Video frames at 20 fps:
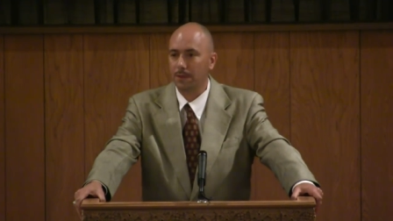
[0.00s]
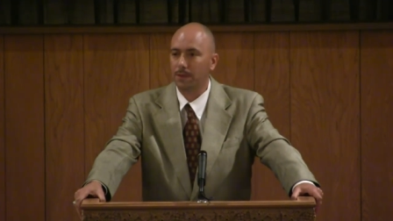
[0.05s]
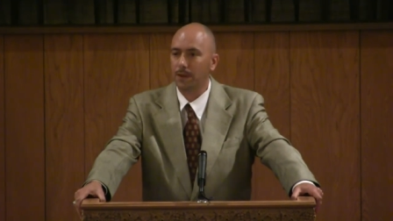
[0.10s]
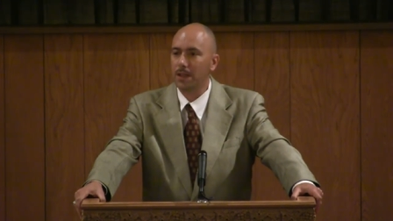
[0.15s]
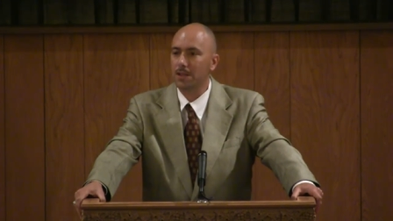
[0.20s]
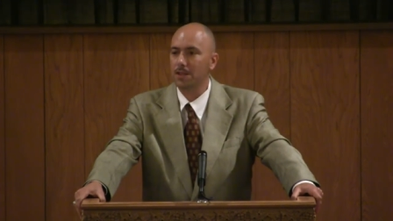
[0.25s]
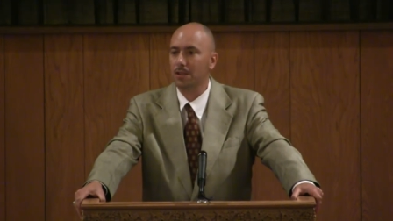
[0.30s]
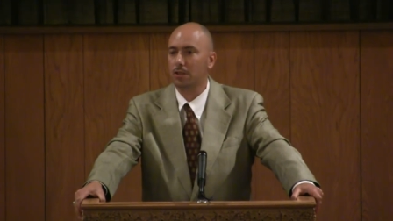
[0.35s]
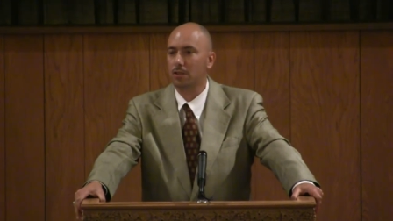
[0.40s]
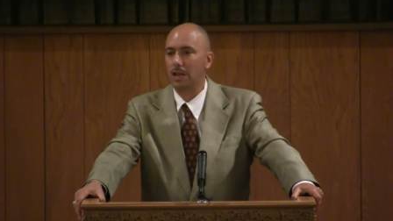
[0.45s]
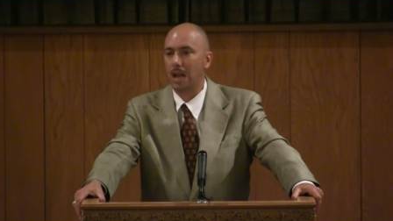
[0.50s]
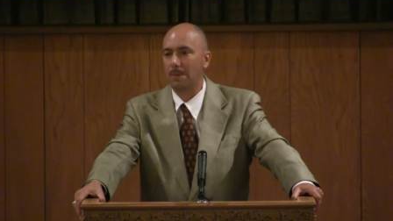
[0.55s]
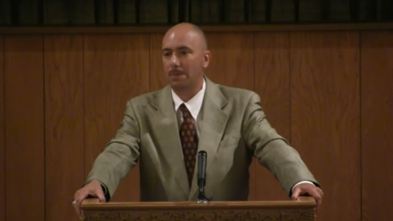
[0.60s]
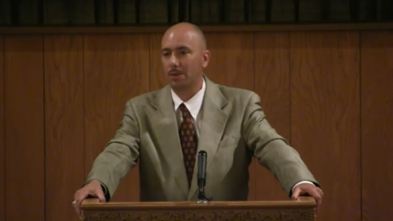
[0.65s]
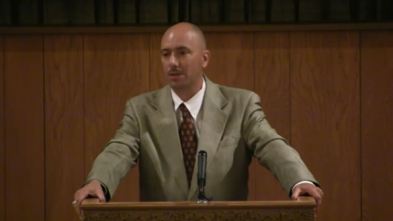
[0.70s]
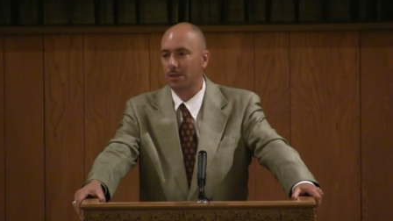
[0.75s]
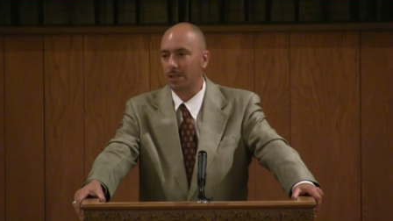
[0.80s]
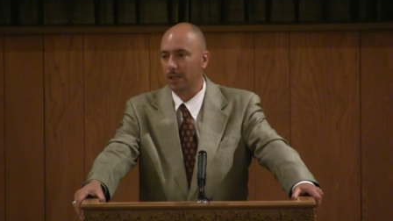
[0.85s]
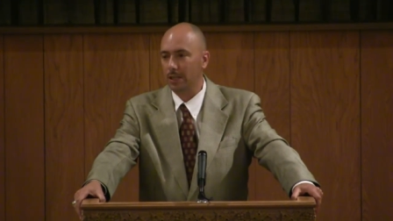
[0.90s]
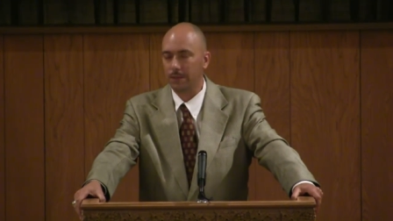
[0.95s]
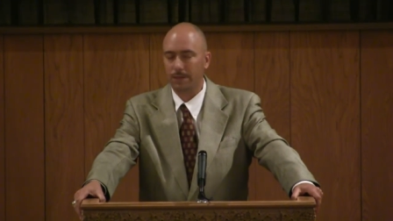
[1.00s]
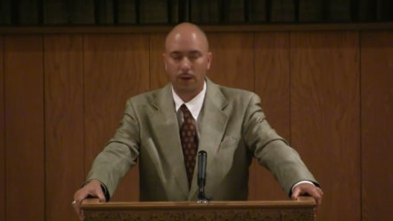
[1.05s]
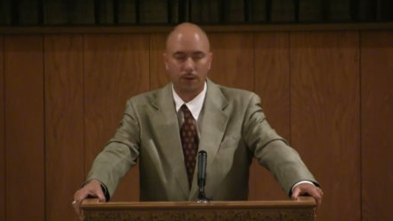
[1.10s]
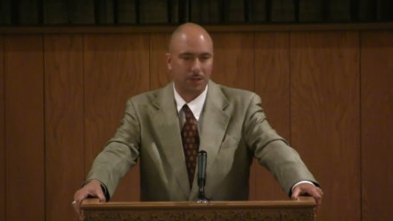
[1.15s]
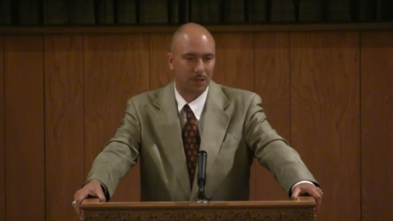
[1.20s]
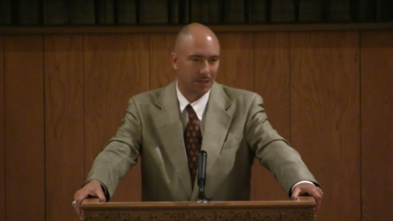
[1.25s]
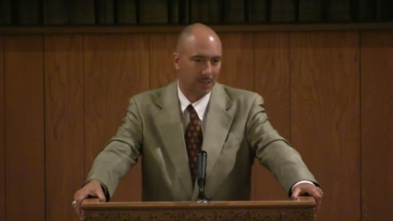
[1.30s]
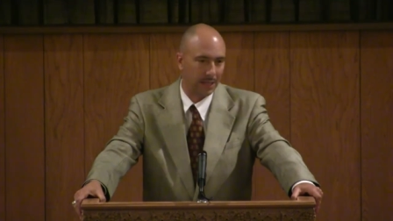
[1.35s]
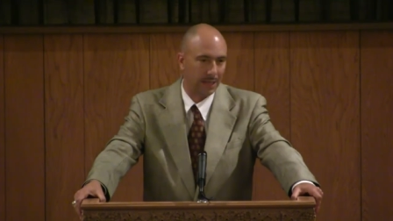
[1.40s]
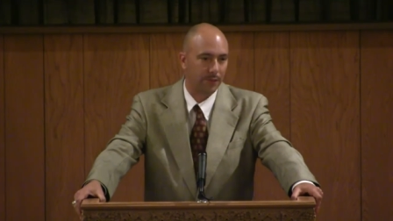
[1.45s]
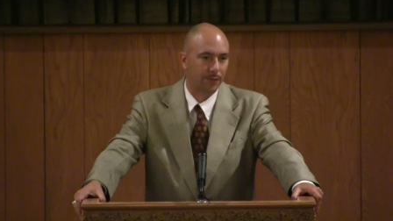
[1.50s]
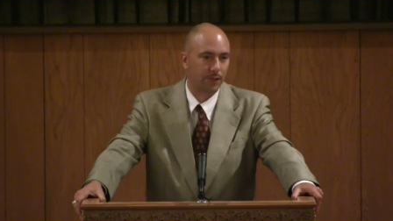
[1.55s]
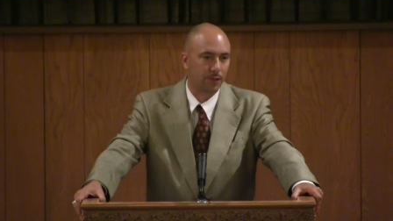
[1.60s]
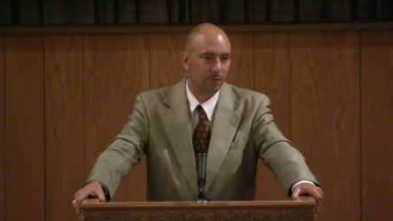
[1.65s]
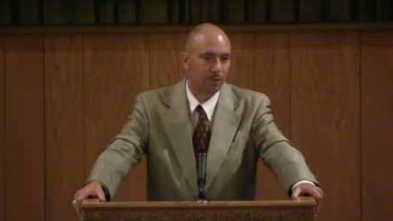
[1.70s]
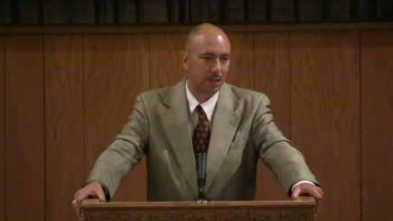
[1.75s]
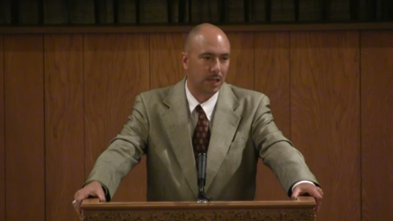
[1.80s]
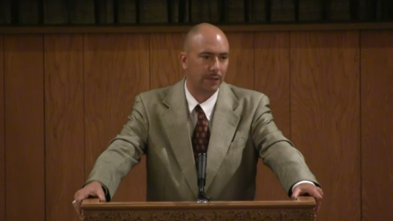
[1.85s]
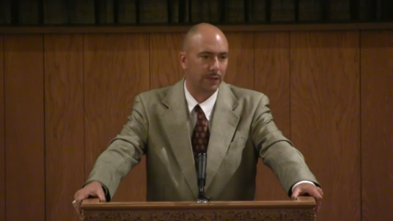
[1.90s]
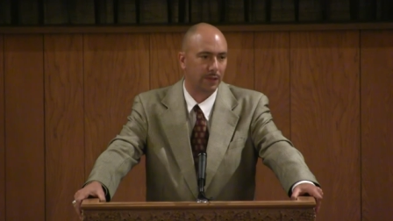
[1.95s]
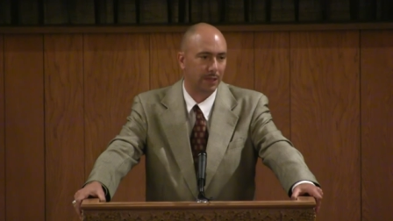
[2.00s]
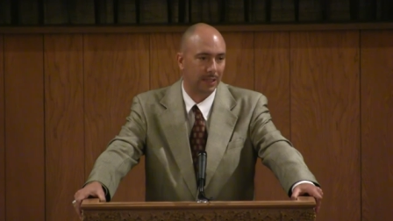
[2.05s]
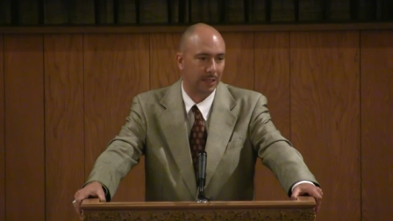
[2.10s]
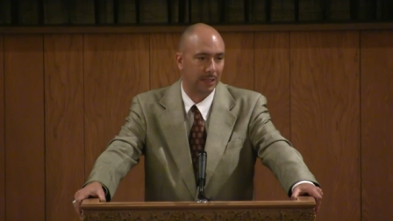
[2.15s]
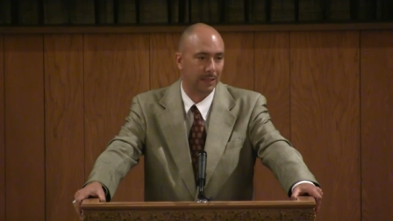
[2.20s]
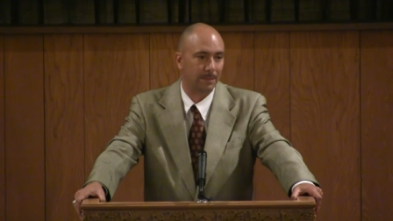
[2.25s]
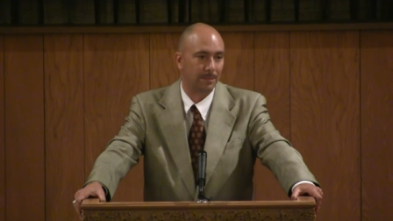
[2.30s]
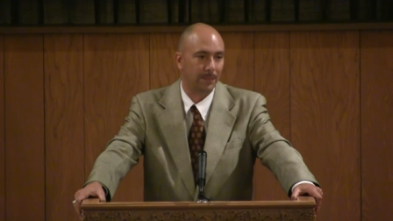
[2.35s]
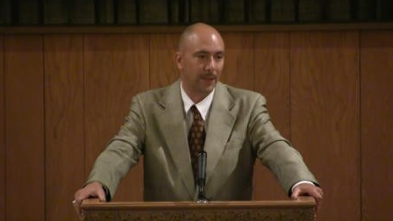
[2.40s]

Ephesians chapter 6, verses 10 through 17.